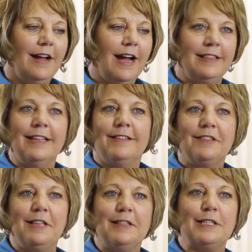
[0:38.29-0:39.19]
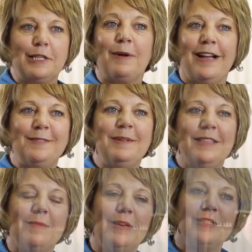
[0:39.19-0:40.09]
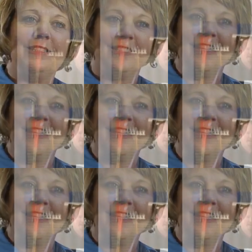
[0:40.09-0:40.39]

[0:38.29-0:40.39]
I think the thing that surprised me the most is